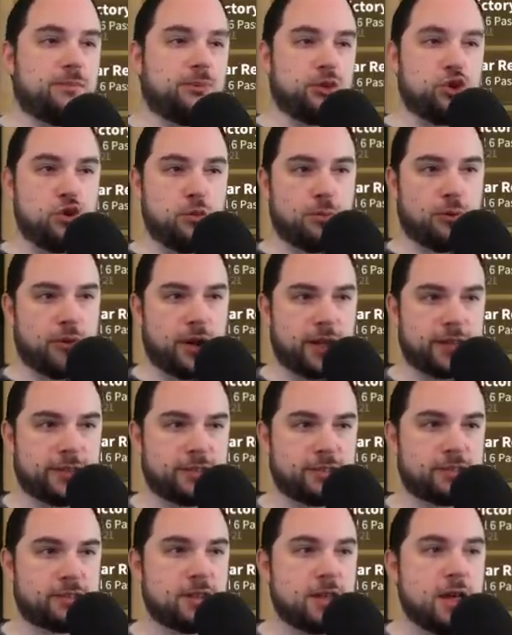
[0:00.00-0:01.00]

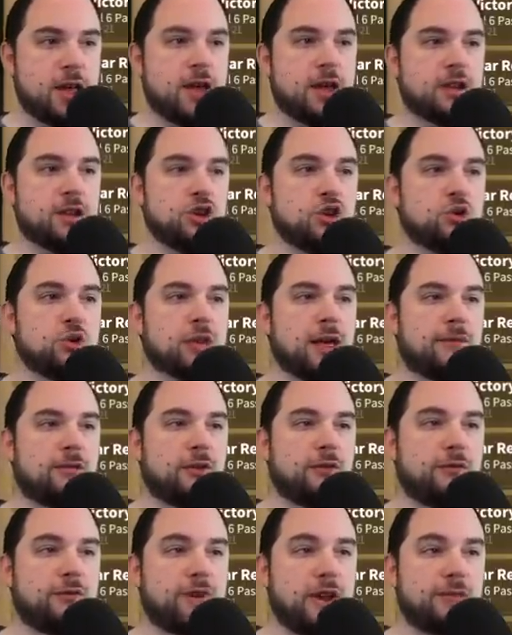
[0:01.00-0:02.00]
blueprints. New
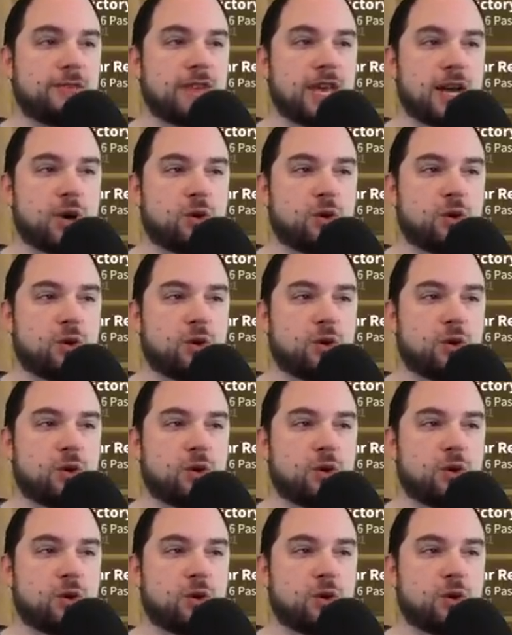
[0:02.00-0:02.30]
level 50